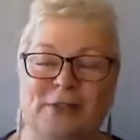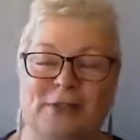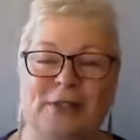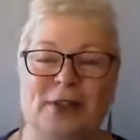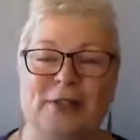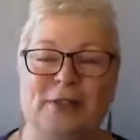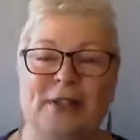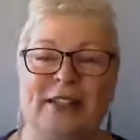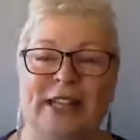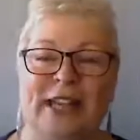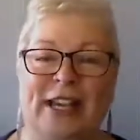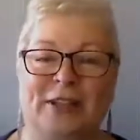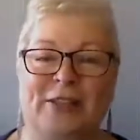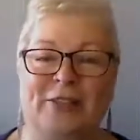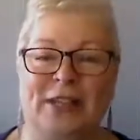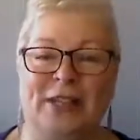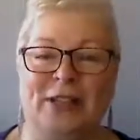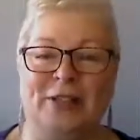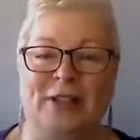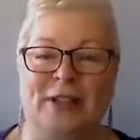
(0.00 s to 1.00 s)
forward to
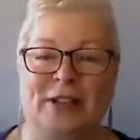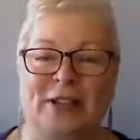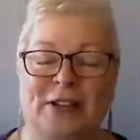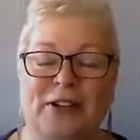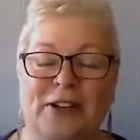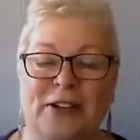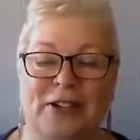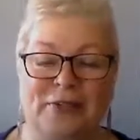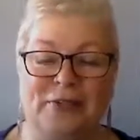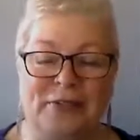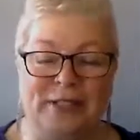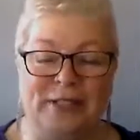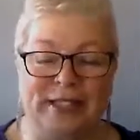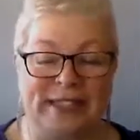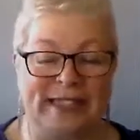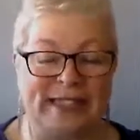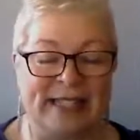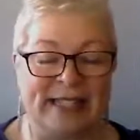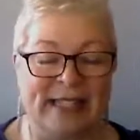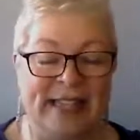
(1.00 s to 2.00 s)
having you at our
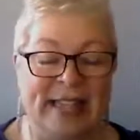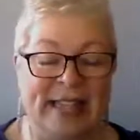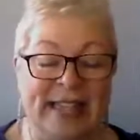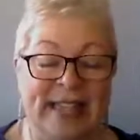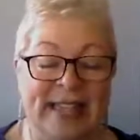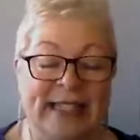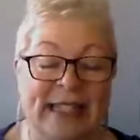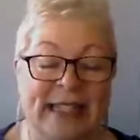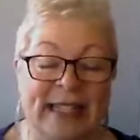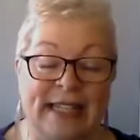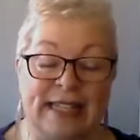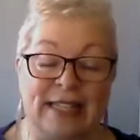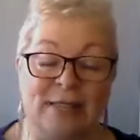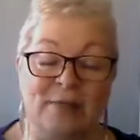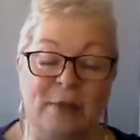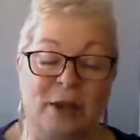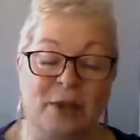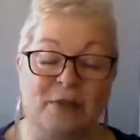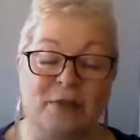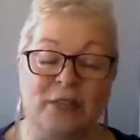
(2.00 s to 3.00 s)
conference. Tell us
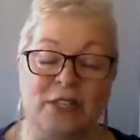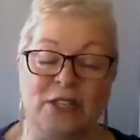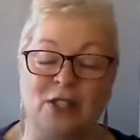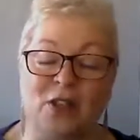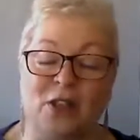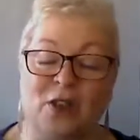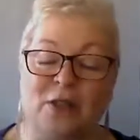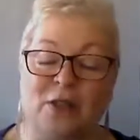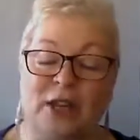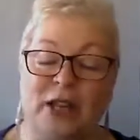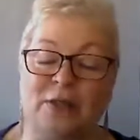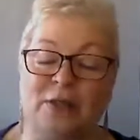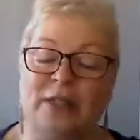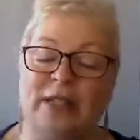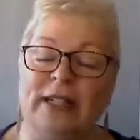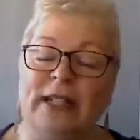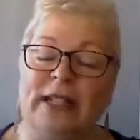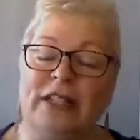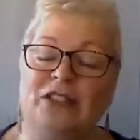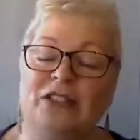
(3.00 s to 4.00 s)
about restoring
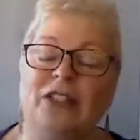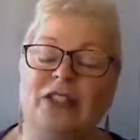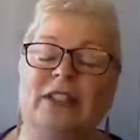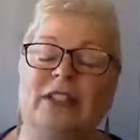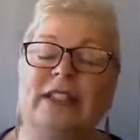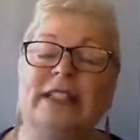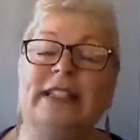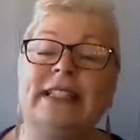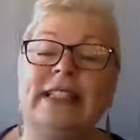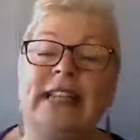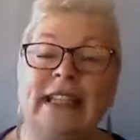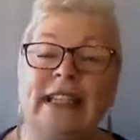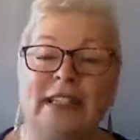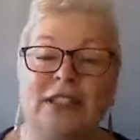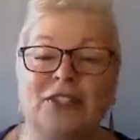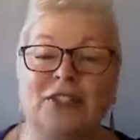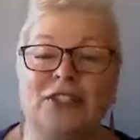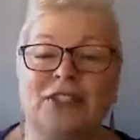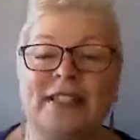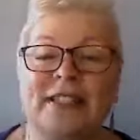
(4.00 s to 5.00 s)
relational
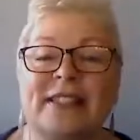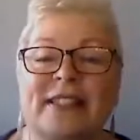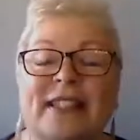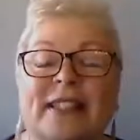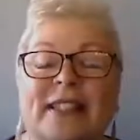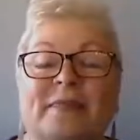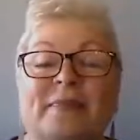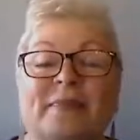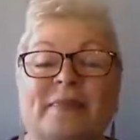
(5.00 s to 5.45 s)
intelligence.